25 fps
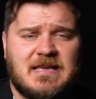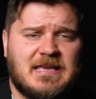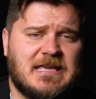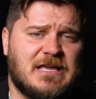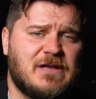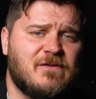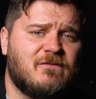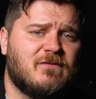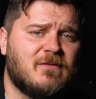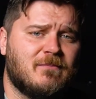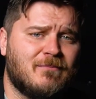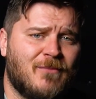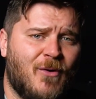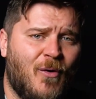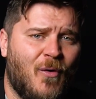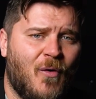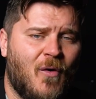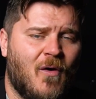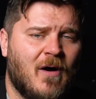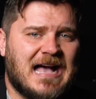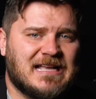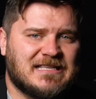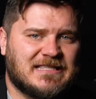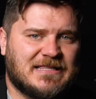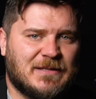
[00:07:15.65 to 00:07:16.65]
even
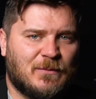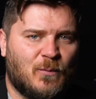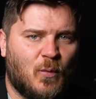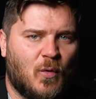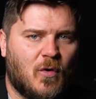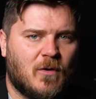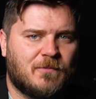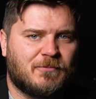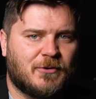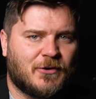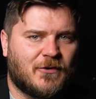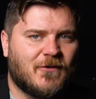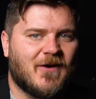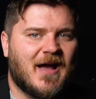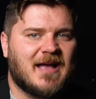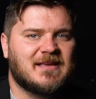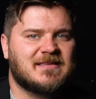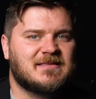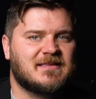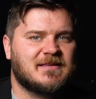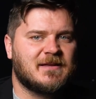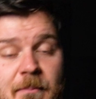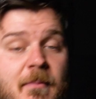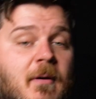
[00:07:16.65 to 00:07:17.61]
more as the war progressed.